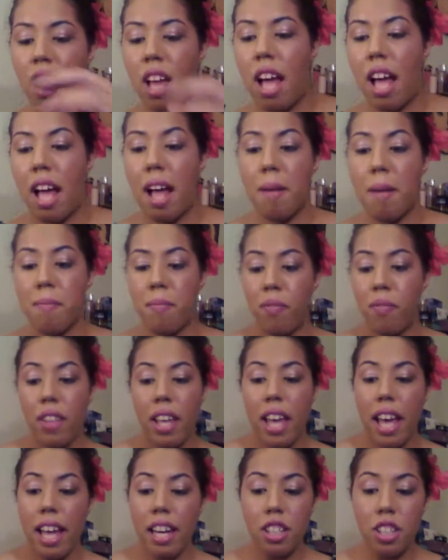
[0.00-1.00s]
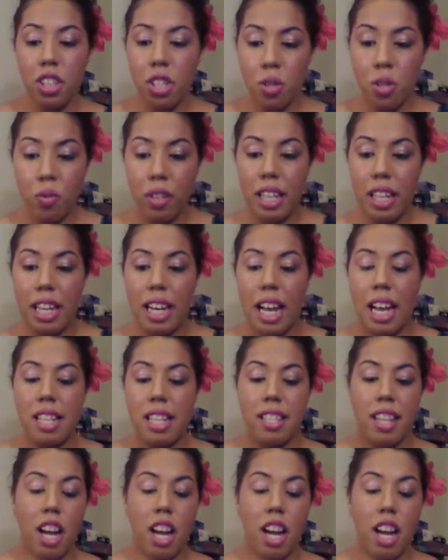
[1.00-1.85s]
And it's just really nice.